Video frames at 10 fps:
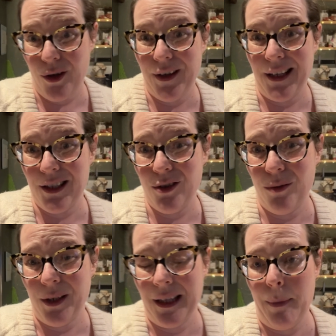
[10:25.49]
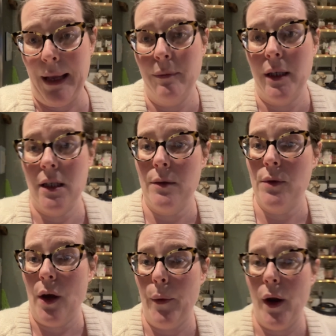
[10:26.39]
I had to chuck one in the bin because it was
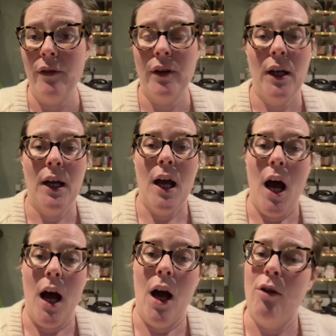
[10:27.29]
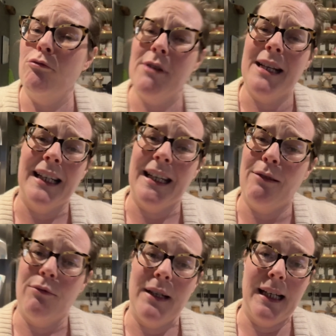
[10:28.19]
going off. Really,
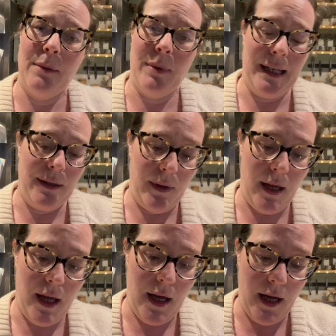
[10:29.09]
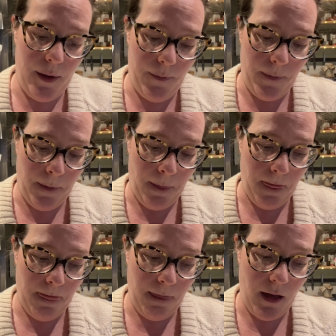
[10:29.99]
really pleased with it.
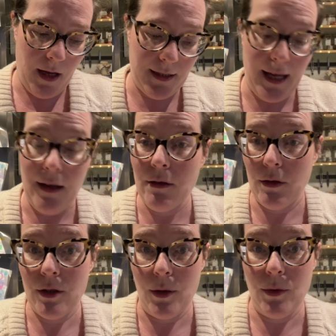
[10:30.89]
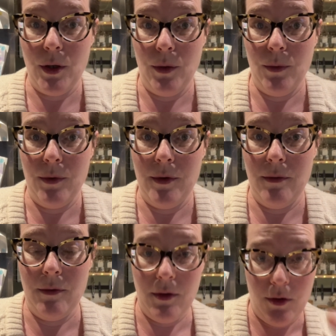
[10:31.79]
I say, as long as those two
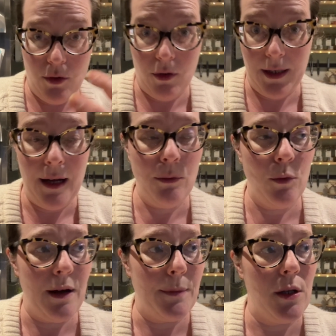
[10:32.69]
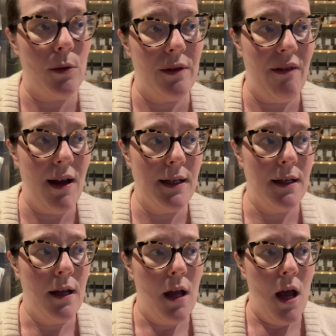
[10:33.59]
suck down, we're absolutely fine.
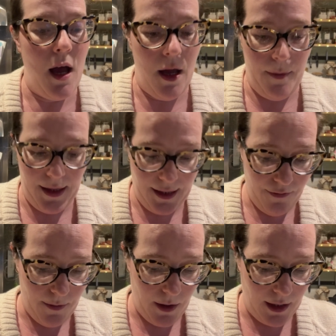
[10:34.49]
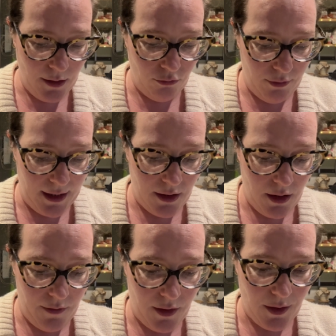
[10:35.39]
I'll give them a little rinse off,
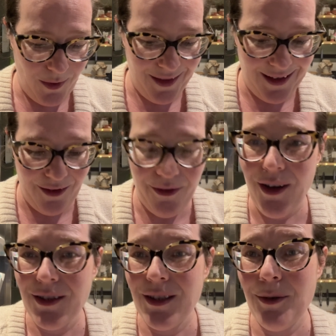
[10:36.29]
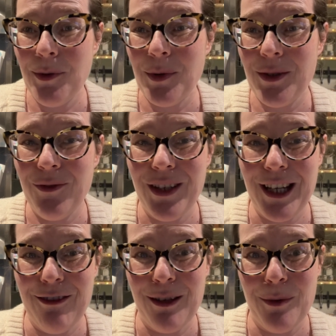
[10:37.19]
because one thing I forgot to do was put some
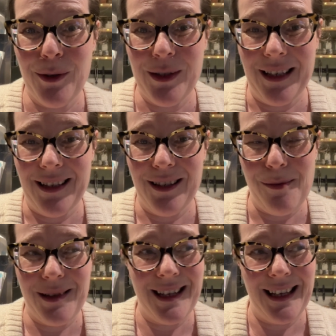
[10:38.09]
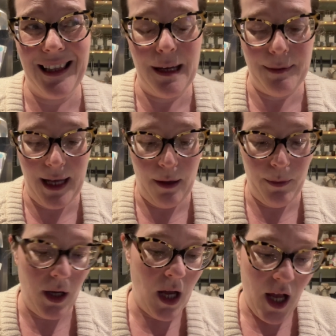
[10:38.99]
vinegar in the water. Stops the line scale, but
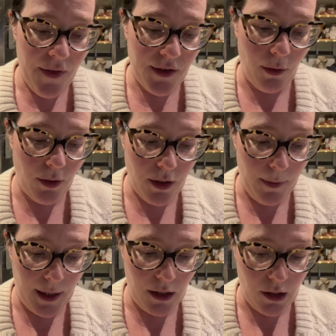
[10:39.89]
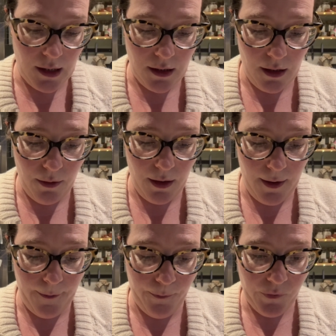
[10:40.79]
they don't look too bad actually.
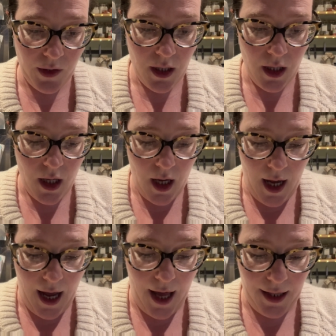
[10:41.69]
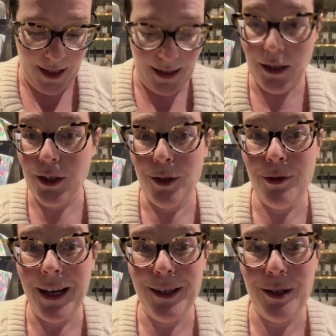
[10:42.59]
So I think they'll do
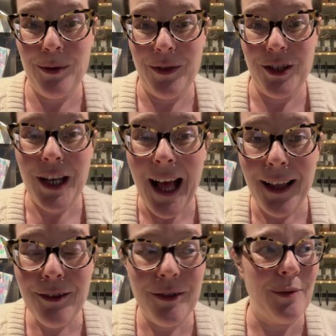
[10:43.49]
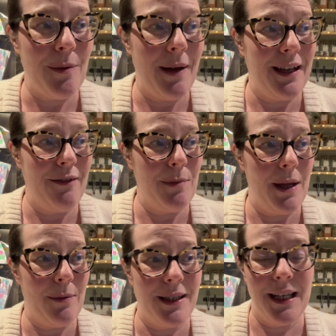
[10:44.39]
great. They'll go on the shelf, and we might even be
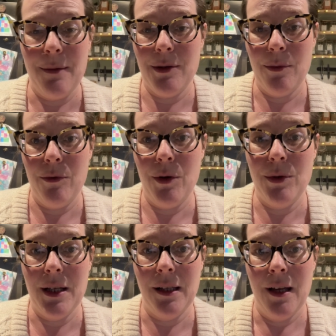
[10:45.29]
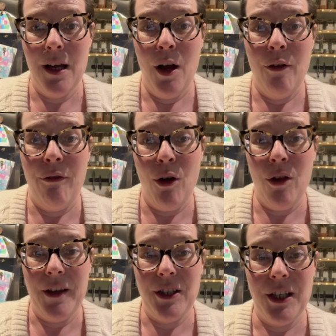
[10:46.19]
able to keep some through till fall
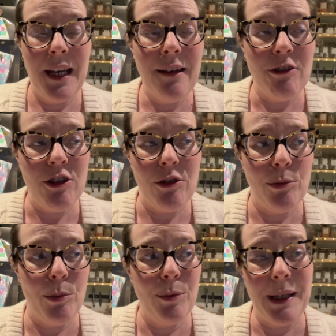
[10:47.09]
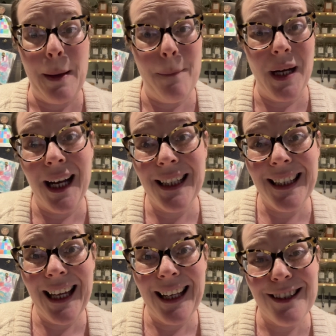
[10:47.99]
this year and do some pumpkin pie
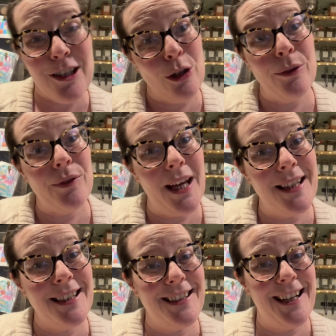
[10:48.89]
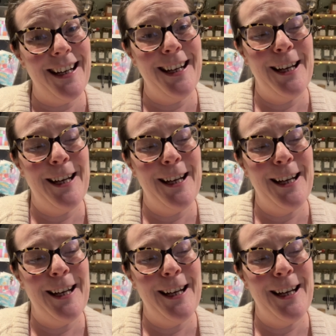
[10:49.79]
again, because I loved that this year.